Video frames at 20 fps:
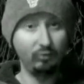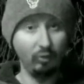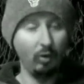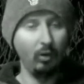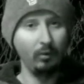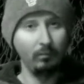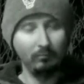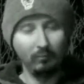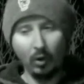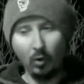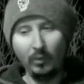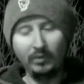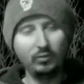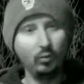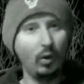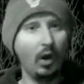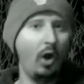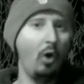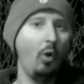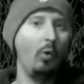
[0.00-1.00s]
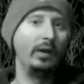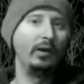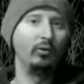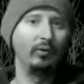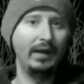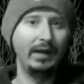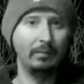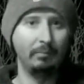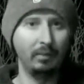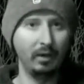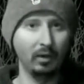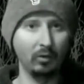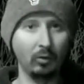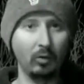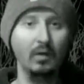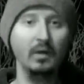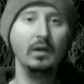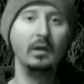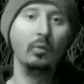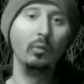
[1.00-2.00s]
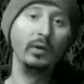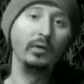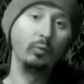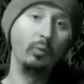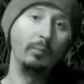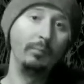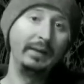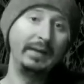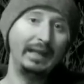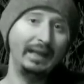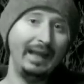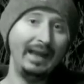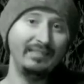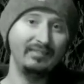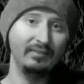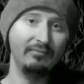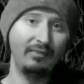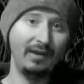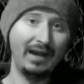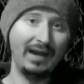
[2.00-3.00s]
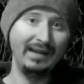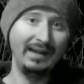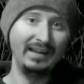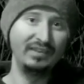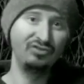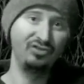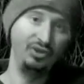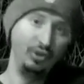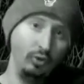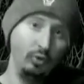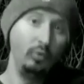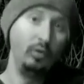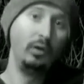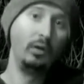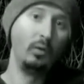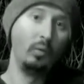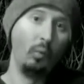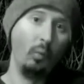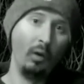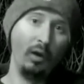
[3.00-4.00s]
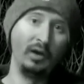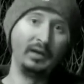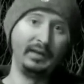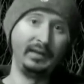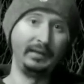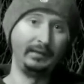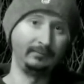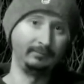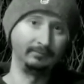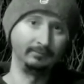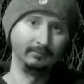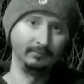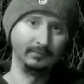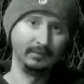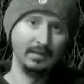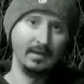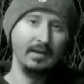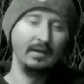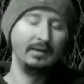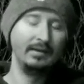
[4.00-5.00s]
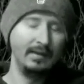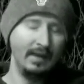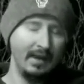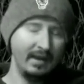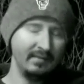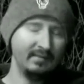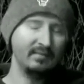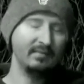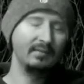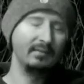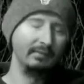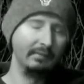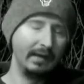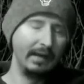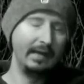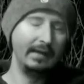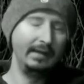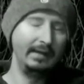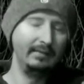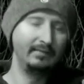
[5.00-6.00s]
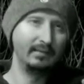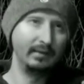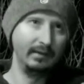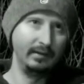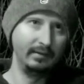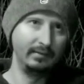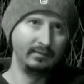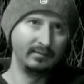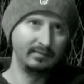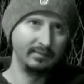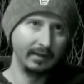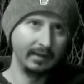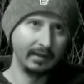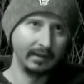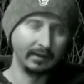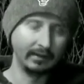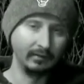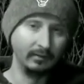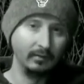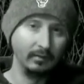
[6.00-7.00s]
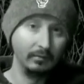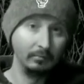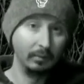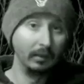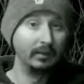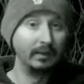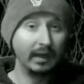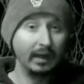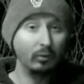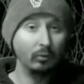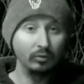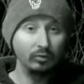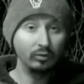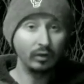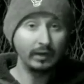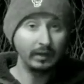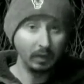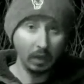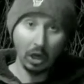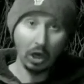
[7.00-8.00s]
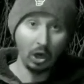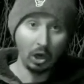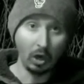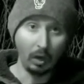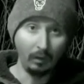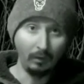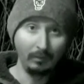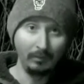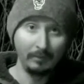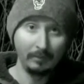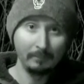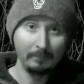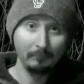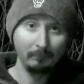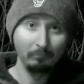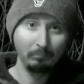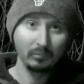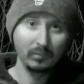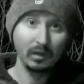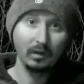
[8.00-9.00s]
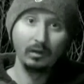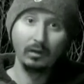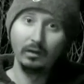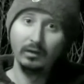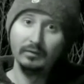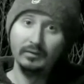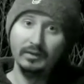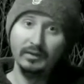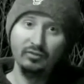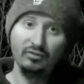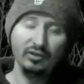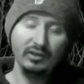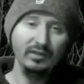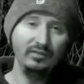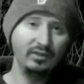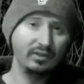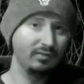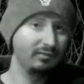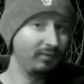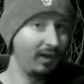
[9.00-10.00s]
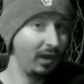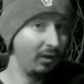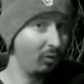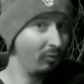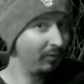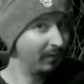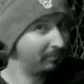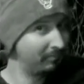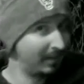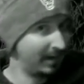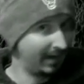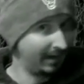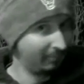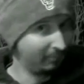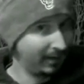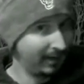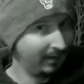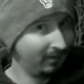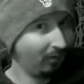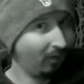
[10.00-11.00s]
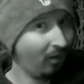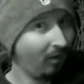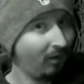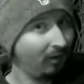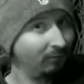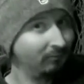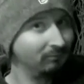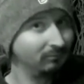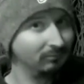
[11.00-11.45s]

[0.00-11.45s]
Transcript: or roll into a hole and create a puddle, which would be classified as you working. Yes, that is insane, but that was a law. Did Jesus follow the man-made law?